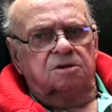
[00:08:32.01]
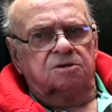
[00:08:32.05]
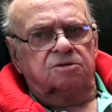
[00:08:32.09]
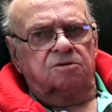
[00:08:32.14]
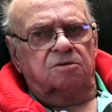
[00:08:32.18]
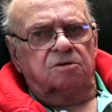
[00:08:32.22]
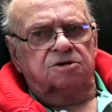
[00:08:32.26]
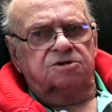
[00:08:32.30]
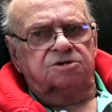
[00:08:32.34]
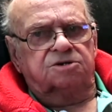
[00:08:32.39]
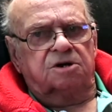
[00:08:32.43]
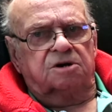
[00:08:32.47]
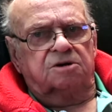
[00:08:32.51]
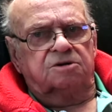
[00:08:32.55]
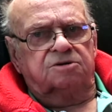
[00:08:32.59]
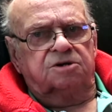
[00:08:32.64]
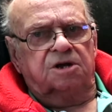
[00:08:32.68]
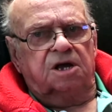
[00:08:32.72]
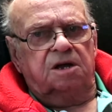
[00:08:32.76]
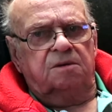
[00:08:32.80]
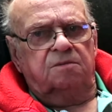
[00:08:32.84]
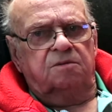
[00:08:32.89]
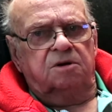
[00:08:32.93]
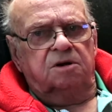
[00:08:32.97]
So I started
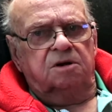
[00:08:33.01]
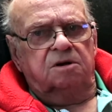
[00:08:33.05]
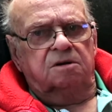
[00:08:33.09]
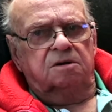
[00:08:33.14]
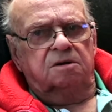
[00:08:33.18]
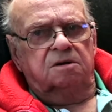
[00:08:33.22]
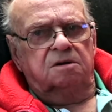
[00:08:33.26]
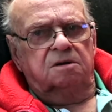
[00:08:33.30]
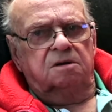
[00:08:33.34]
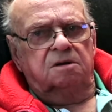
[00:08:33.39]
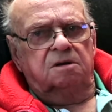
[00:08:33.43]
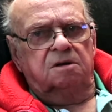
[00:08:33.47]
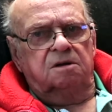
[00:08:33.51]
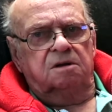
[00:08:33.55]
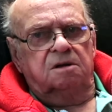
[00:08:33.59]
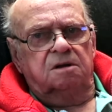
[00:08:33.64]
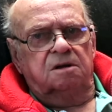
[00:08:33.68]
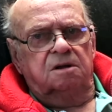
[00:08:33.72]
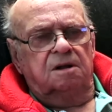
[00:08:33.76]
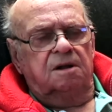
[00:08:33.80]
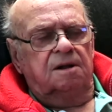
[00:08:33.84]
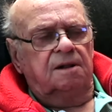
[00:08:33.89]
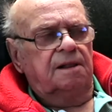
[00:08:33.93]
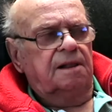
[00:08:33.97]
taping it.
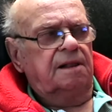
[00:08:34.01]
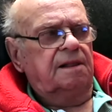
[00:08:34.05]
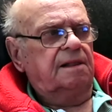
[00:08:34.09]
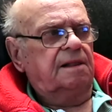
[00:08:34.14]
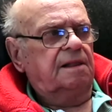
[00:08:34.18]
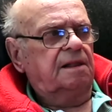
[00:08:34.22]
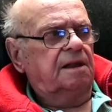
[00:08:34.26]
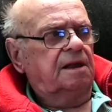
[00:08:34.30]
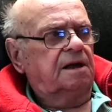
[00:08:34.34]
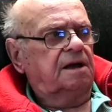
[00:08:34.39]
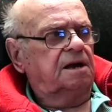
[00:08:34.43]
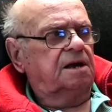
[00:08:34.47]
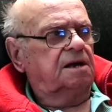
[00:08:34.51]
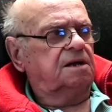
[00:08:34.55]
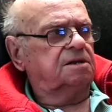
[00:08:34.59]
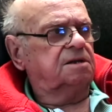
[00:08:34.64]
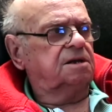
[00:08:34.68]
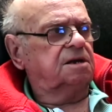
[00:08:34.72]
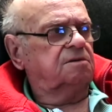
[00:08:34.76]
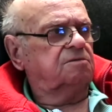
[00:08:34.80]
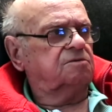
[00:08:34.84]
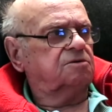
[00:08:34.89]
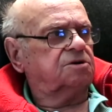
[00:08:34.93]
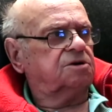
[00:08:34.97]
And
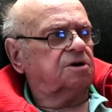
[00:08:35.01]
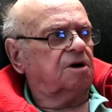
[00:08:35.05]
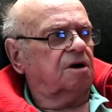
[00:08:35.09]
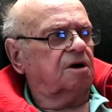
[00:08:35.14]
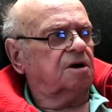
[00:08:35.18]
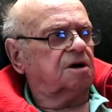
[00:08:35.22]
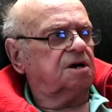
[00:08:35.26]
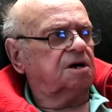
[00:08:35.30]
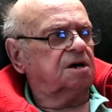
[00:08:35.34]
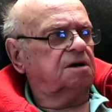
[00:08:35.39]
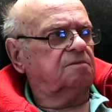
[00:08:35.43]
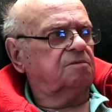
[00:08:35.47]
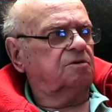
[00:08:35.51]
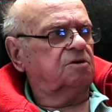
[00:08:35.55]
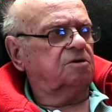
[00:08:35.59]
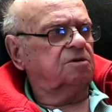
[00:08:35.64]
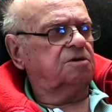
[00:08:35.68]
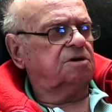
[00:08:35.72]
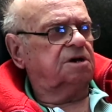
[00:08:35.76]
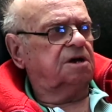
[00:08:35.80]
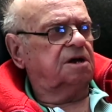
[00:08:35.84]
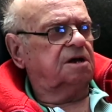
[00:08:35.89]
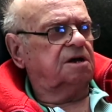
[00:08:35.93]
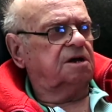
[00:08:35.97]
they were talking
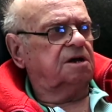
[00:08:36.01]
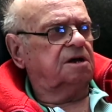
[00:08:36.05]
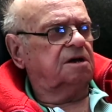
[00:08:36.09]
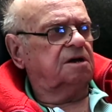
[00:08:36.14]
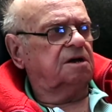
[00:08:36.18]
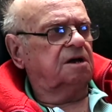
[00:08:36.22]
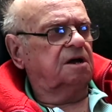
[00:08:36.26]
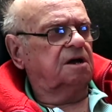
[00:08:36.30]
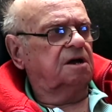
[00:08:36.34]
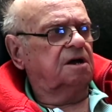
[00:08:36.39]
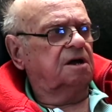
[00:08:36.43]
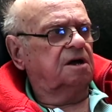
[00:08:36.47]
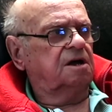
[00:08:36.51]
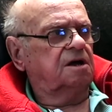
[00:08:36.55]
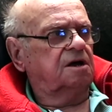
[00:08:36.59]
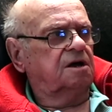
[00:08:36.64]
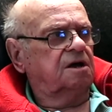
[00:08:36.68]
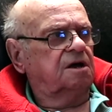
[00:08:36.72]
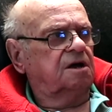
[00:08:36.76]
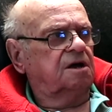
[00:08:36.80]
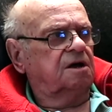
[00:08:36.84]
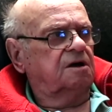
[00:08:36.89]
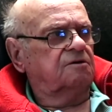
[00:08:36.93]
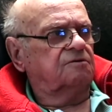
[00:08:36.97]
about getting
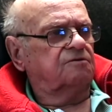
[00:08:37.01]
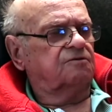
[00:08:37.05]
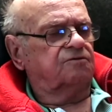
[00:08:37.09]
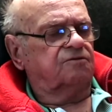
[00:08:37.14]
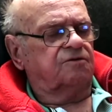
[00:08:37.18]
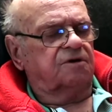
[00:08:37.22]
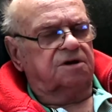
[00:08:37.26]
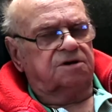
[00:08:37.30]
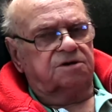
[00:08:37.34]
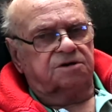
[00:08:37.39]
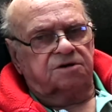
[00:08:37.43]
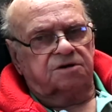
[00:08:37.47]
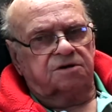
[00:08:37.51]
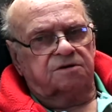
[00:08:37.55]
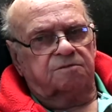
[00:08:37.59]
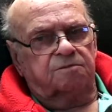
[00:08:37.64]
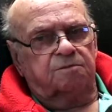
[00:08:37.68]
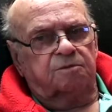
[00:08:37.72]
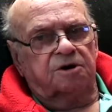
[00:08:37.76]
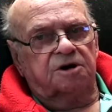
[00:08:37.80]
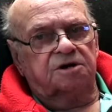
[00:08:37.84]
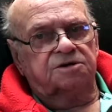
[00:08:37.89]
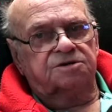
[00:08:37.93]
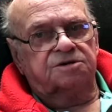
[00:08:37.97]
French
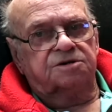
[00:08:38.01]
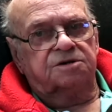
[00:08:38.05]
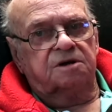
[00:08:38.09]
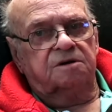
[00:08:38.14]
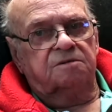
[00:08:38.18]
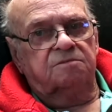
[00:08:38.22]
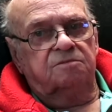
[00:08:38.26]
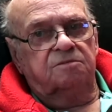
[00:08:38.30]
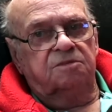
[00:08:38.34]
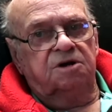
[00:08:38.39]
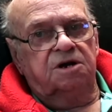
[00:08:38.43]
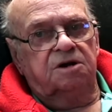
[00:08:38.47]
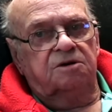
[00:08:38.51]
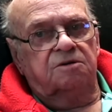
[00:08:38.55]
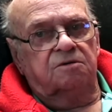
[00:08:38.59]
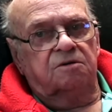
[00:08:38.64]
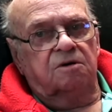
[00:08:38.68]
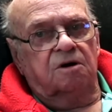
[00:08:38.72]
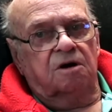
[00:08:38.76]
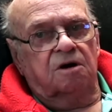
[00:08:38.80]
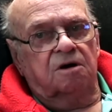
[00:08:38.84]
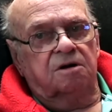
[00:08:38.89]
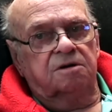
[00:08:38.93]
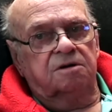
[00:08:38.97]
President
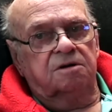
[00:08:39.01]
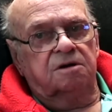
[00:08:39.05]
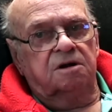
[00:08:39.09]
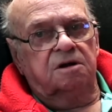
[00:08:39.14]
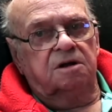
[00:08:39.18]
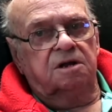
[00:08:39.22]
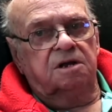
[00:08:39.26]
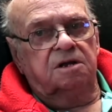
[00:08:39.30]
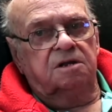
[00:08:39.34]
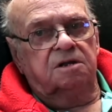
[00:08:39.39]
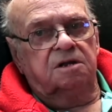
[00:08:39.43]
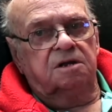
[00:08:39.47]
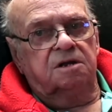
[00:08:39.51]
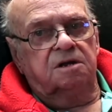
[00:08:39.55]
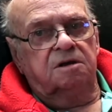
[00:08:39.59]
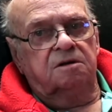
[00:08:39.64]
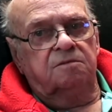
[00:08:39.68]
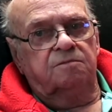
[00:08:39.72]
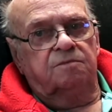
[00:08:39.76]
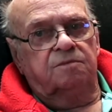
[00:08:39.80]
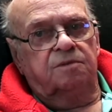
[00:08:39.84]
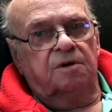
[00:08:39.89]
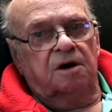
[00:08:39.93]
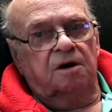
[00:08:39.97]
Mitterrand in
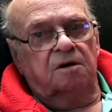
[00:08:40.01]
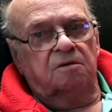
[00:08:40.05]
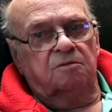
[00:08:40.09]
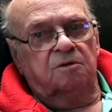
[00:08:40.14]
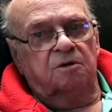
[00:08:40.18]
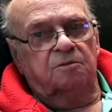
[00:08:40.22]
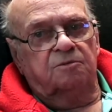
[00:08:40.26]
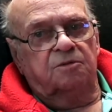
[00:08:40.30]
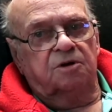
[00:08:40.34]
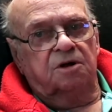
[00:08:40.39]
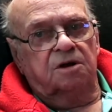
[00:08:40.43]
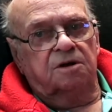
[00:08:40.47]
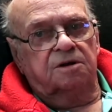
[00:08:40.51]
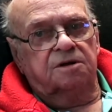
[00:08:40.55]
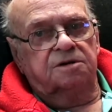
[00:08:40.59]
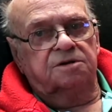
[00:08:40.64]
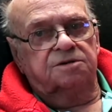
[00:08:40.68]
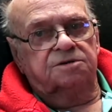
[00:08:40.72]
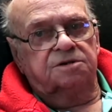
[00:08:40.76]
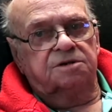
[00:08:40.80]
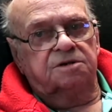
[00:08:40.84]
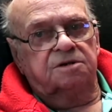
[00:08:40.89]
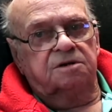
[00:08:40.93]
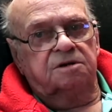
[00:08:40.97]
the Parliament
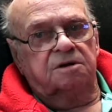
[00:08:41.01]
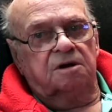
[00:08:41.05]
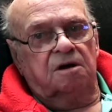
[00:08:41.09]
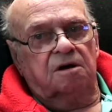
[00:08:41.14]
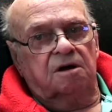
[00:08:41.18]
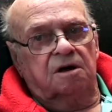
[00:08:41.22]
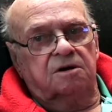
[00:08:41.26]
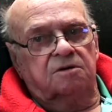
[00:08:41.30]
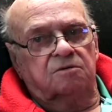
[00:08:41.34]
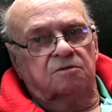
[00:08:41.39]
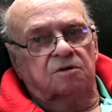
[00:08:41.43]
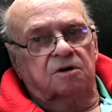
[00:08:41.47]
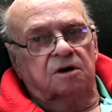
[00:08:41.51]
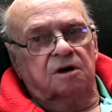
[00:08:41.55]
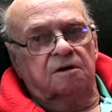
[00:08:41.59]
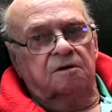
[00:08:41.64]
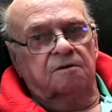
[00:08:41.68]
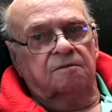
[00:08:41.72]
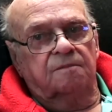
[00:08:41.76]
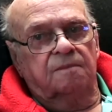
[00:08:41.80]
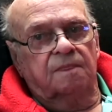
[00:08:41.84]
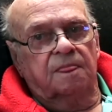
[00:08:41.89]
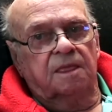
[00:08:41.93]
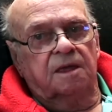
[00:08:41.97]
buildings in Ottawa,
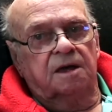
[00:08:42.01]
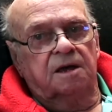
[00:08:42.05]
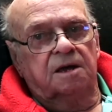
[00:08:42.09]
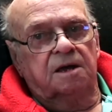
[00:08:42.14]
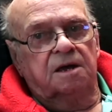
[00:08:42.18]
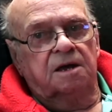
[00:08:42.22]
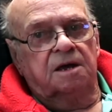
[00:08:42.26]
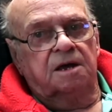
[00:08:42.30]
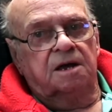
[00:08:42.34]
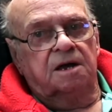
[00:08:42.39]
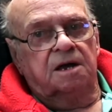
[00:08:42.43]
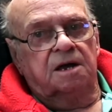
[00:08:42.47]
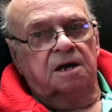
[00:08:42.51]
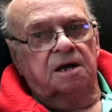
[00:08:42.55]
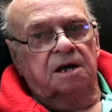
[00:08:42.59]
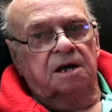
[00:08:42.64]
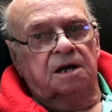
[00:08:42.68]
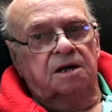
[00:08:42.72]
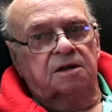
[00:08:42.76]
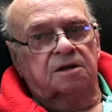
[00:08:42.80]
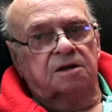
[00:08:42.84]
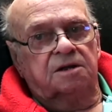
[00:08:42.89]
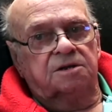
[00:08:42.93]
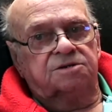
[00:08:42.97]

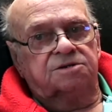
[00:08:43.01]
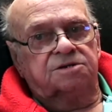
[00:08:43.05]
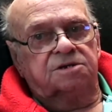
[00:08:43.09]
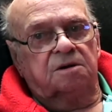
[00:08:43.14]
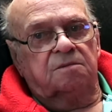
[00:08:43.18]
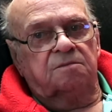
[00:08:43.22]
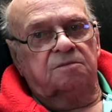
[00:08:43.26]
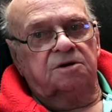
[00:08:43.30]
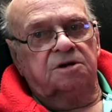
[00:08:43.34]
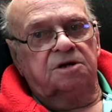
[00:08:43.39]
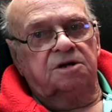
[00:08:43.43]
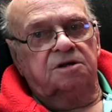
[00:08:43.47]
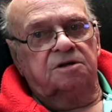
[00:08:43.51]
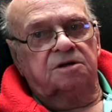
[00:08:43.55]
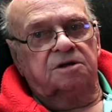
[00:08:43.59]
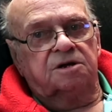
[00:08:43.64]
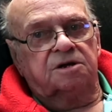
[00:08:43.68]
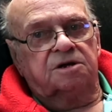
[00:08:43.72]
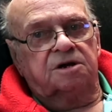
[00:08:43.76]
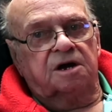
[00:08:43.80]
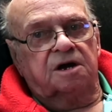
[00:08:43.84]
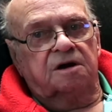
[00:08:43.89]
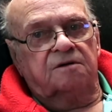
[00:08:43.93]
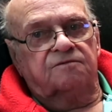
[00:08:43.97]
and that somebody in the
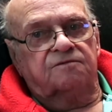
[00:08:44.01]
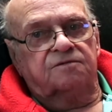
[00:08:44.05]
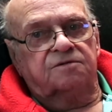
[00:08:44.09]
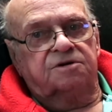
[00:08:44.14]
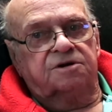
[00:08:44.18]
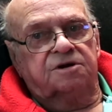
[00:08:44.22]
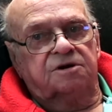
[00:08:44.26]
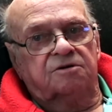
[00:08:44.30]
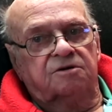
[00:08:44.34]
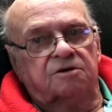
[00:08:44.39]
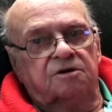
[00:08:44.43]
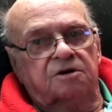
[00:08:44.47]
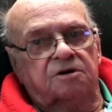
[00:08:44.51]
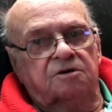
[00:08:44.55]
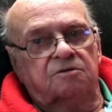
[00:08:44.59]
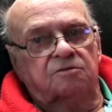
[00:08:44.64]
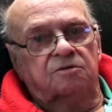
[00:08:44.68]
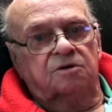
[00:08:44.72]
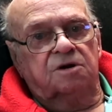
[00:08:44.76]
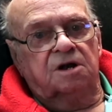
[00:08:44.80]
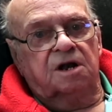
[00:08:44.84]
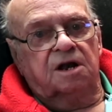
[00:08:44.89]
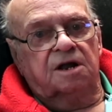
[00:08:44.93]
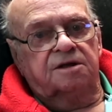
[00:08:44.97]
cafeteria
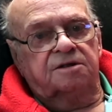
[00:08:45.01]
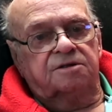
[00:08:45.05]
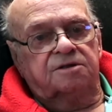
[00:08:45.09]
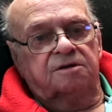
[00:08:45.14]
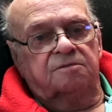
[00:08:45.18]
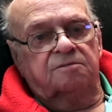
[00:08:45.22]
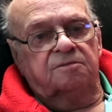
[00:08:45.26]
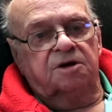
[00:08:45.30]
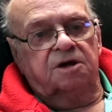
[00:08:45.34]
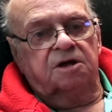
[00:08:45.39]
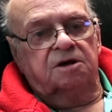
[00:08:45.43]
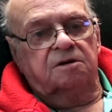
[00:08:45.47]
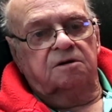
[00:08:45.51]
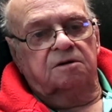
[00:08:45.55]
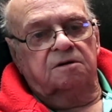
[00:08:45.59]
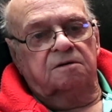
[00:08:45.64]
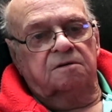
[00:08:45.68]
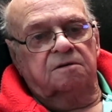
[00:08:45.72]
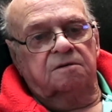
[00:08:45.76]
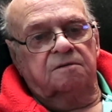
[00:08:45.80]
would let them in.